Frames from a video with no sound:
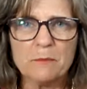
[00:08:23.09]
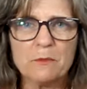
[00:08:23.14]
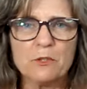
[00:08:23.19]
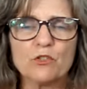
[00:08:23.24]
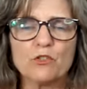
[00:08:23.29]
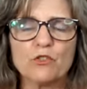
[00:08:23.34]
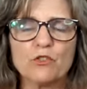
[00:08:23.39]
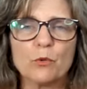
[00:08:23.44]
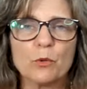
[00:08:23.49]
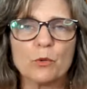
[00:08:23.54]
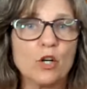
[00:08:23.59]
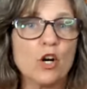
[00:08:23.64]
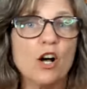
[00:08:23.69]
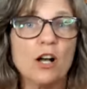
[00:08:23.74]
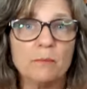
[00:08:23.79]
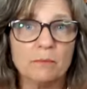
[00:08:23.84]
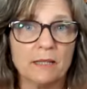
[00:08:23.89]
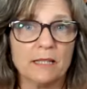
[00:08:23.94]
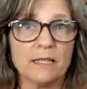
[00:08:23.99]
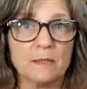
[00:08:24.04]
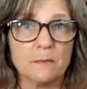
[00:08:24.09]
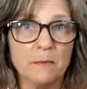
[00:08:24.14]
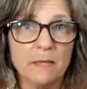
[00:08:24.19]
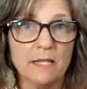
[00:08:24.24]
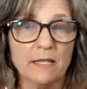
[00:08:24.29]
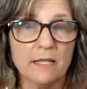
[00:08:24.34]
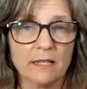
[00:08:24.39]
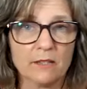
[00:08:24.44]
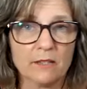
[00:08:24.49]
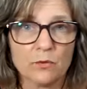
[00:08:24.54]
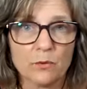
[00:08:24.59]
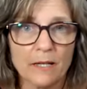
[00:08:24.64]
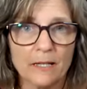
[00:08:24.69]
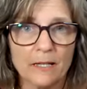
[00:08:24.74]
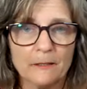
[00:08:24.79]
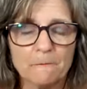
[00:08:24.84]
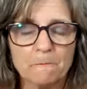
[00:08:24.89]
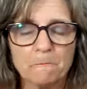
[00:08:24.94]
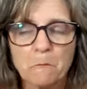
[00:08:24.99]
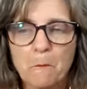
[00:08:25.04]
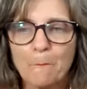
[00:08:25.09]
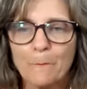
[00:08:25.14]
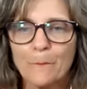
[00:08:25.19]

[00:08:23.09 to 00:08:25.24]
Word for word: I mean, there are complex beings, right?